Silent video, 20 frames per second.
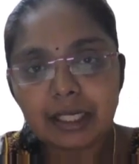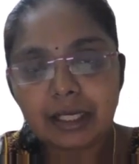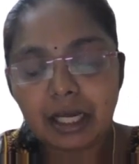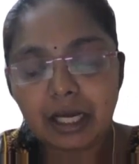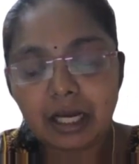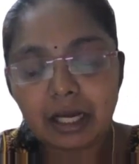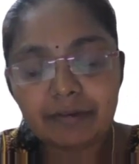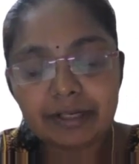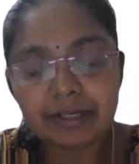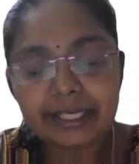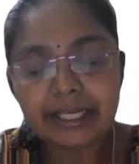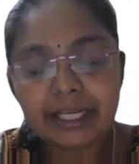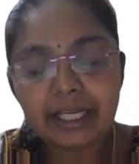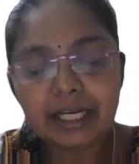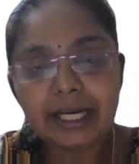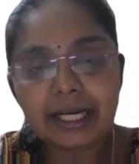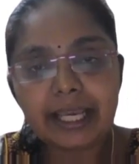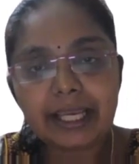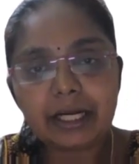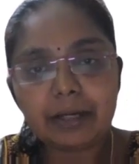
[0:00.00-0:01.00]
our
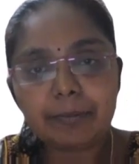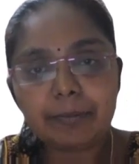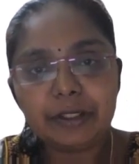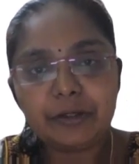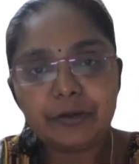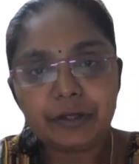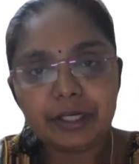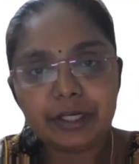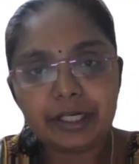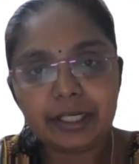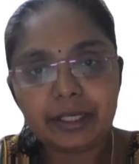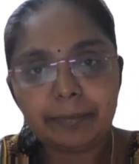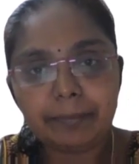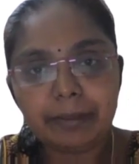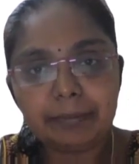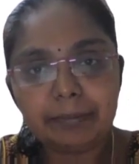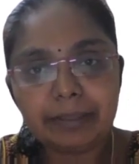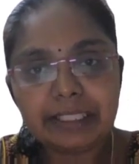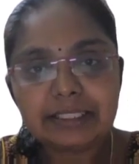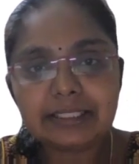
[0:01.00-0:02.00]
ER diagram into a
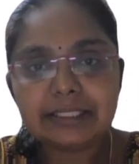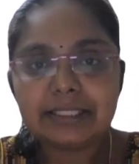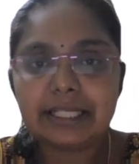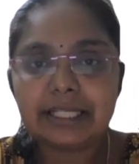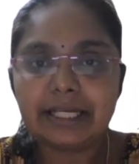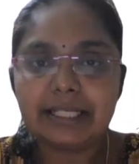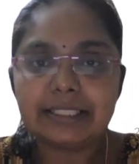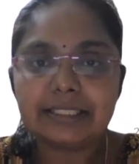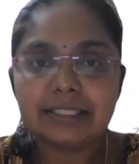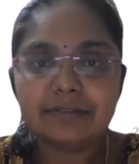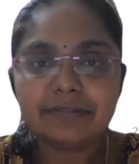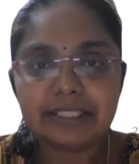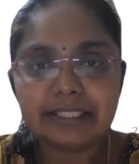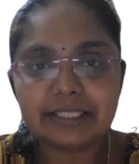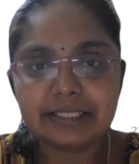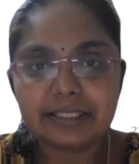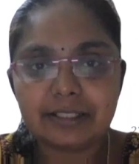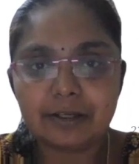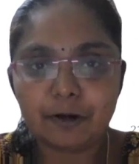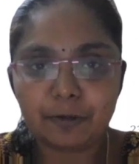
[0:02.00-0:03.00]
table means that is a
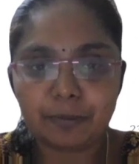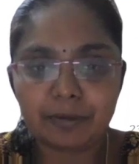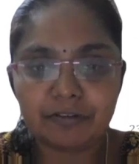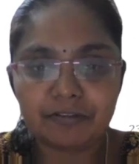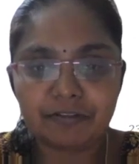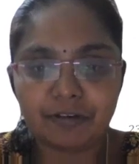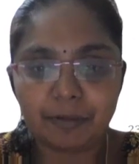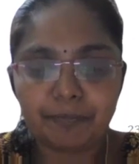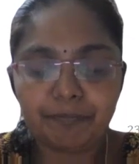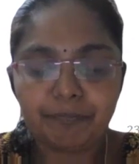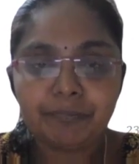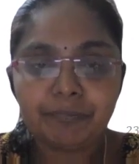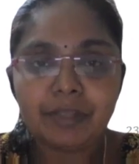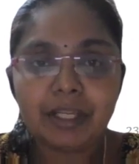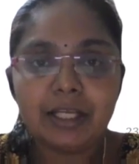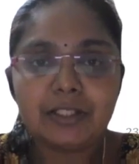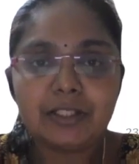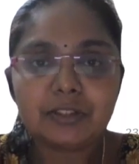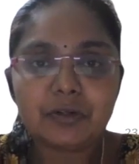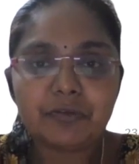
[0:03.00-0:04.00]
first normal form.
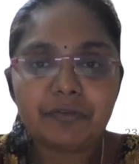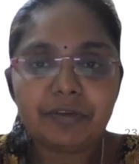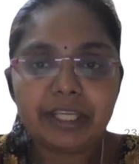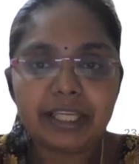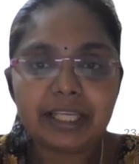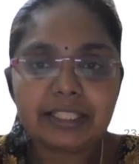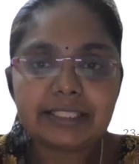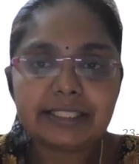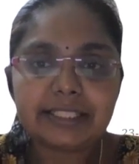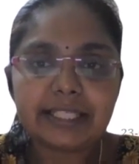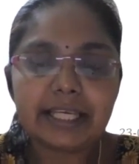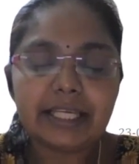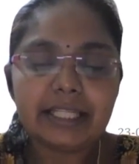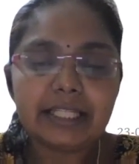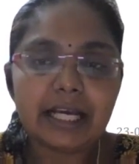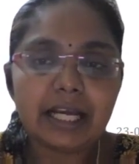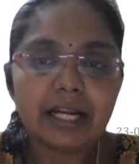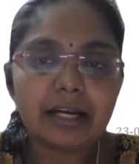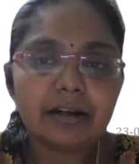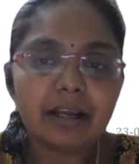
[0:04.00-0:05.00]
So we can
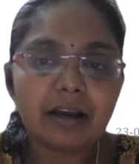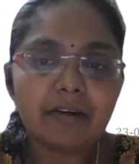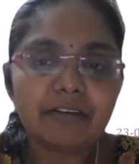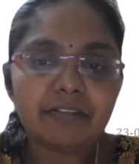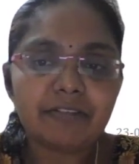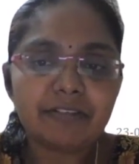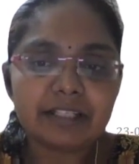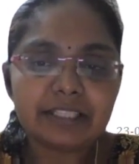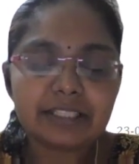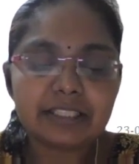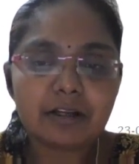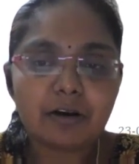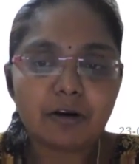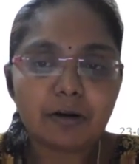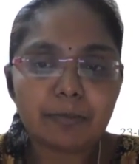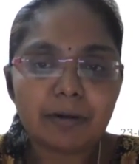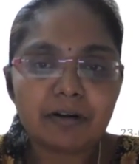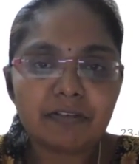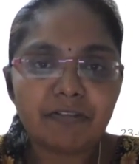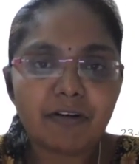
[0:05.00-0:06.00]
say that our first
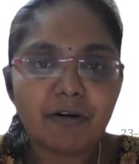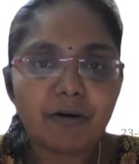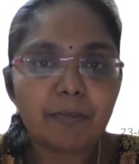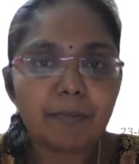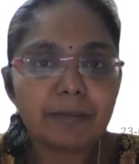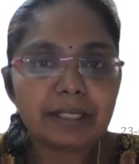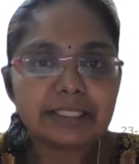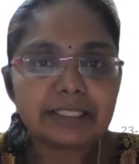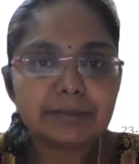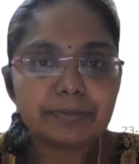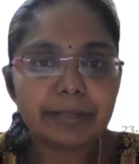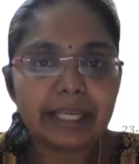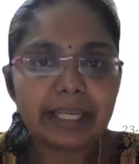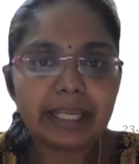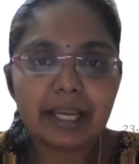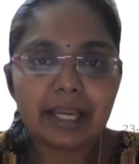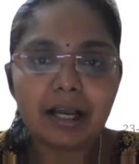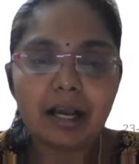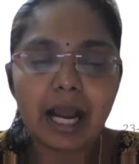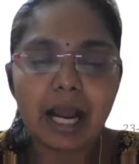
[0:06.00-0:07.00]
normal form must
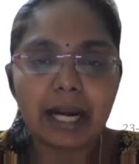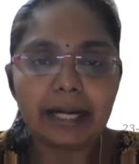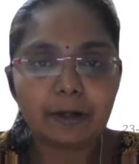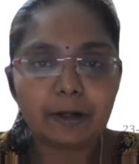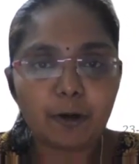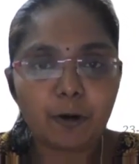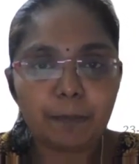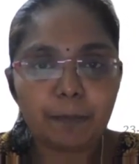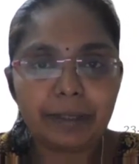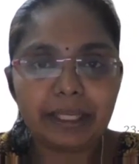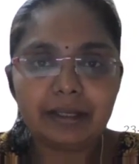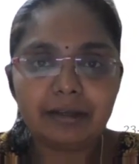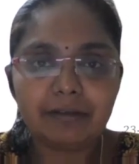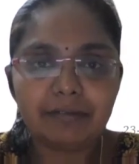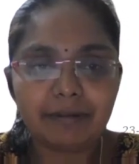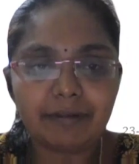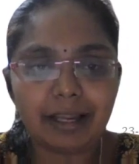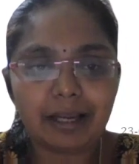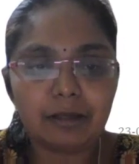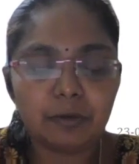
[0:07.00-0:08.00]
be a atomic
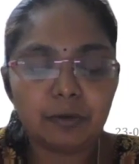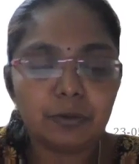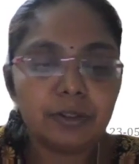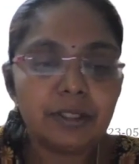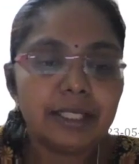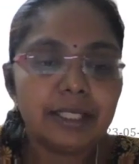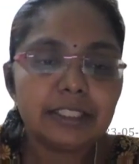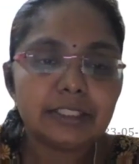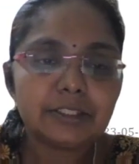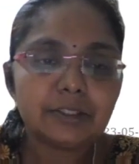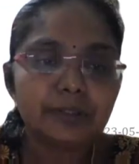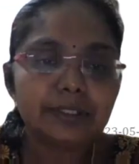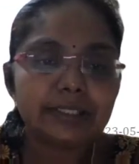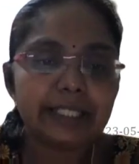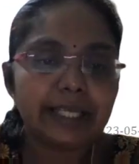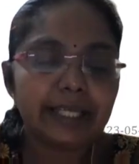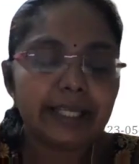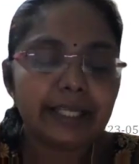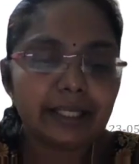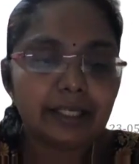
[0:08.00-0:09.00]
value. So
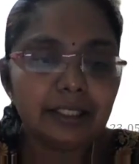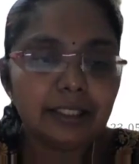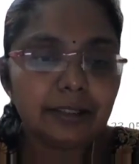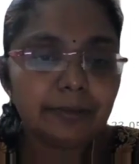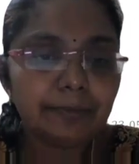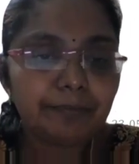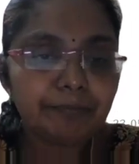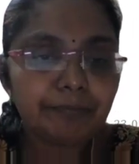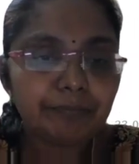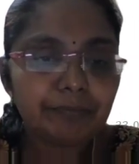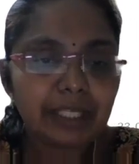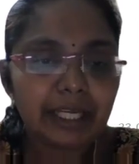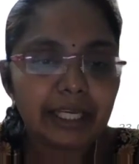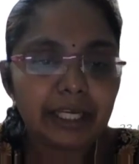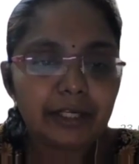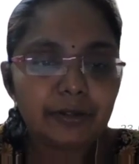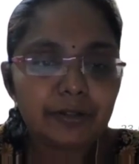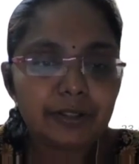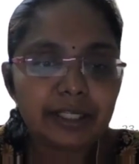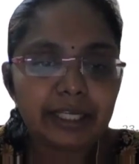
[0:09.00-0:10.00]
see here,
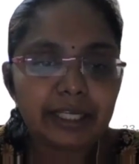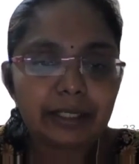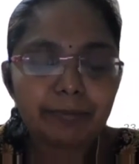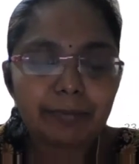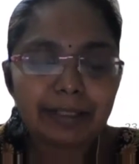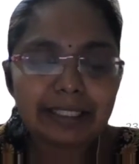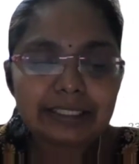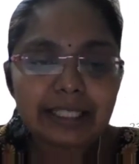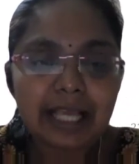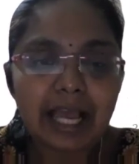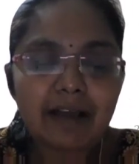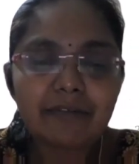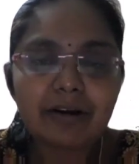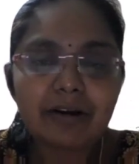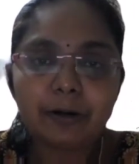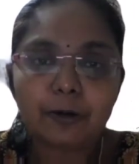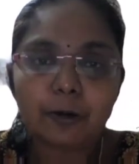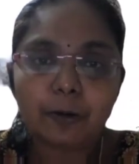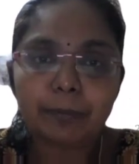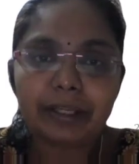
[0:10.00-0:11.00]
it must have
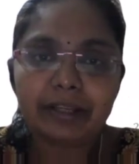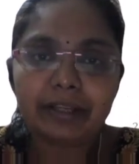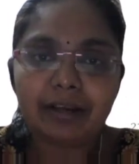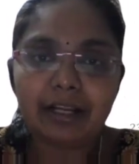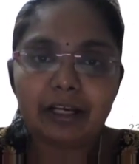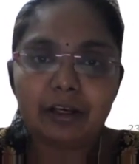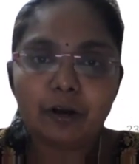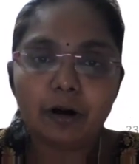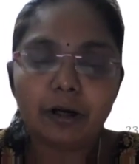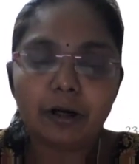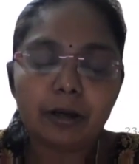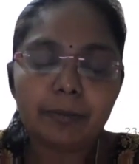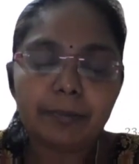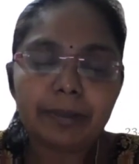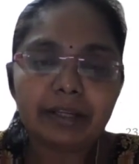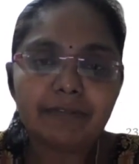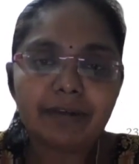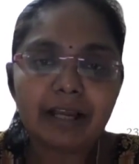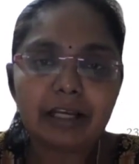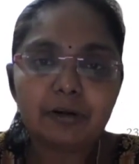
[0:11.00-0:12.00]
atomic value.
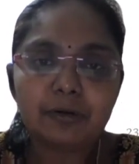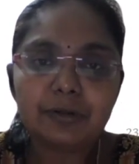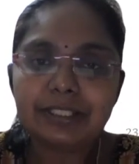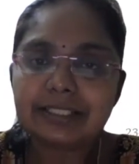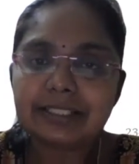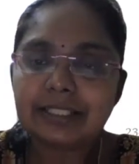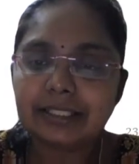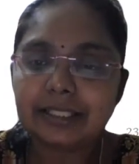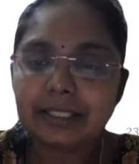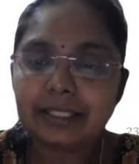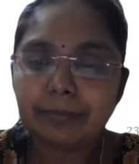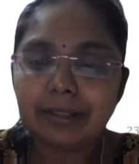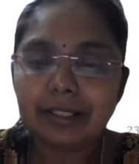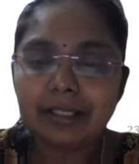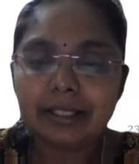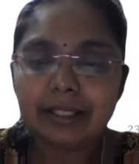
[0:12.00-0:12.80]
Atomic value is nothing